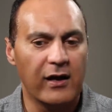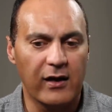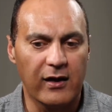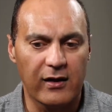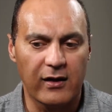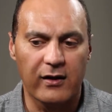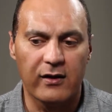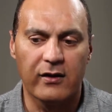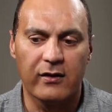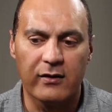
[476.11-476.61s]

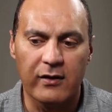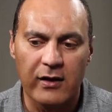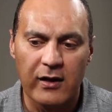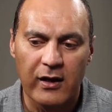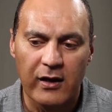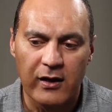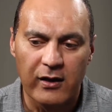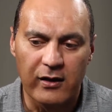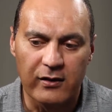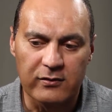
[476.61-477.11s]
And
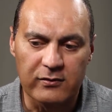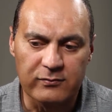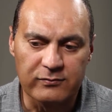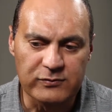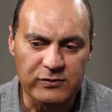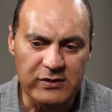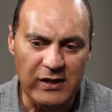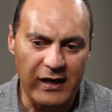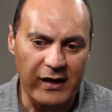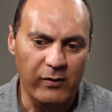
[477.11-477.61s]

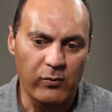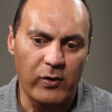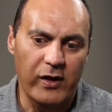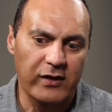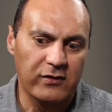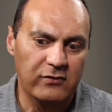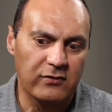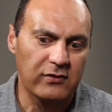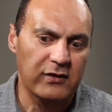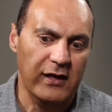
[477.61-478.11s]
I
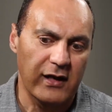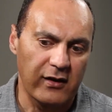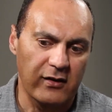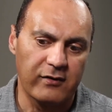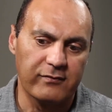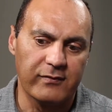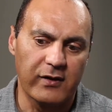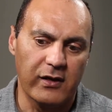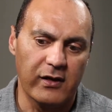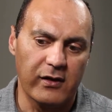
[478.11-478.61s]
went to kind
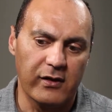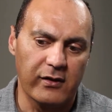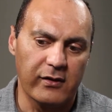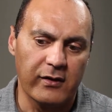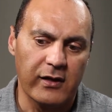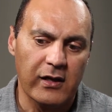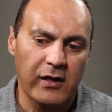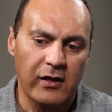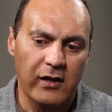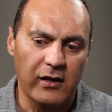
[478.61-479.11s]
of
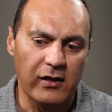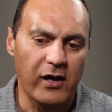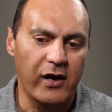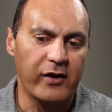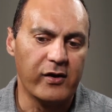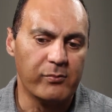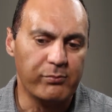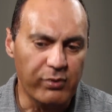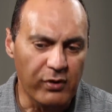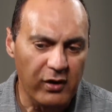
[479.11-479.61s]
a
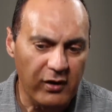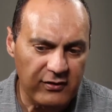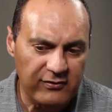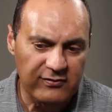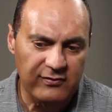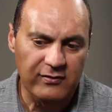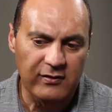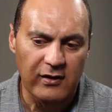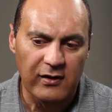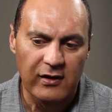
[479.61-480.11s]
lot of
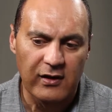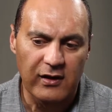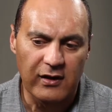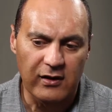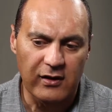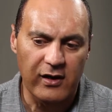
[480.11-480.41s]
books, a